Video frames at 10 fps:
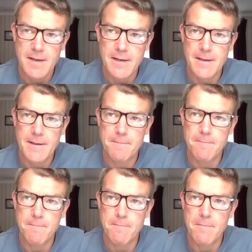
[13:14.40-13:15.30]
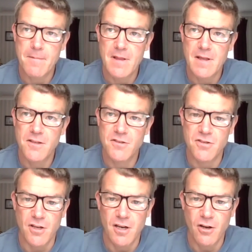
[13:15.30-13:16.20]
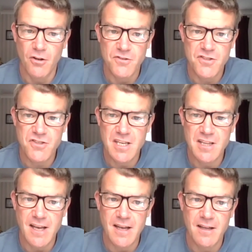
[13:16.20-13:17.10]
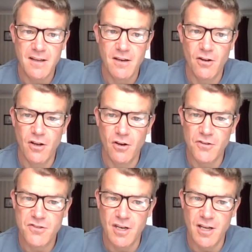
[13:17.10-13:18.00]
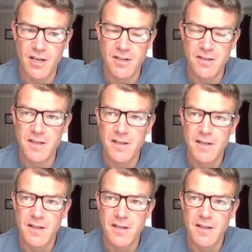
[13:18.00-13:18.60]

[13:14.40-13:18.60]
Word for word: Um, there's a, a, lot to see there, a lot, a lot to learn.